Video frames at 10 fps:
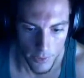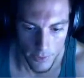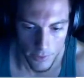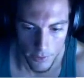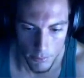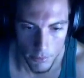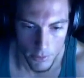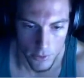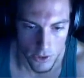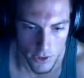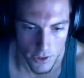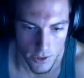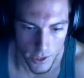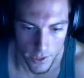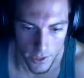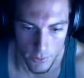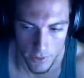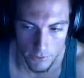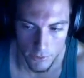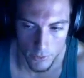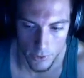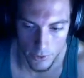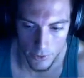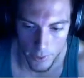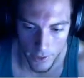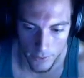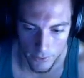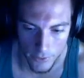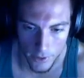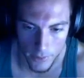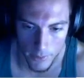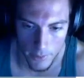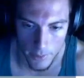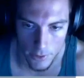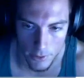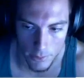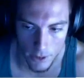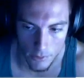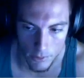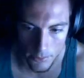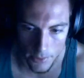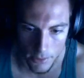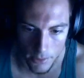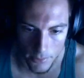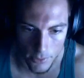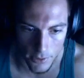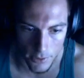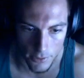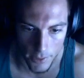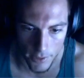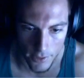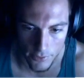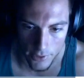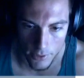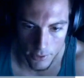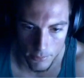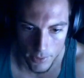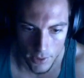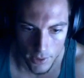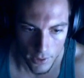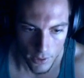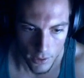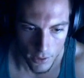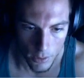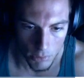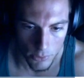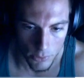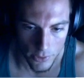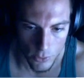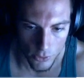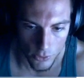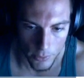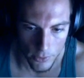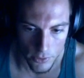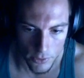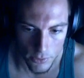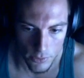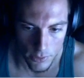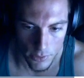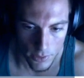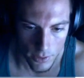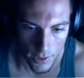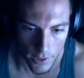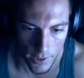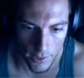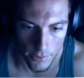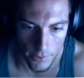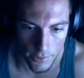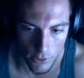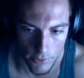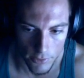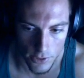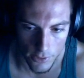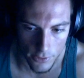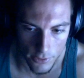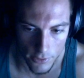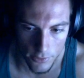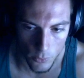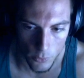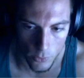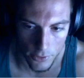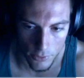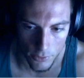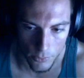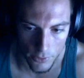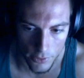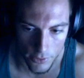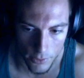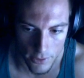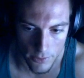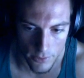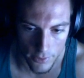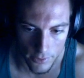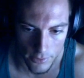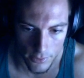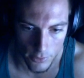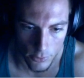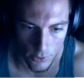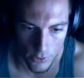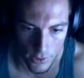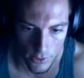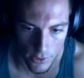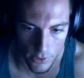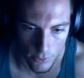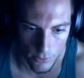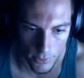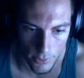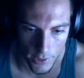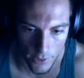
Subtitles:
But just, I would definitely run this passive setup. That might be your problem. You might not be running this passive setup. Blood Ritual, Spiritual, and Grave Injustice with Rush of Essence. So try those three together.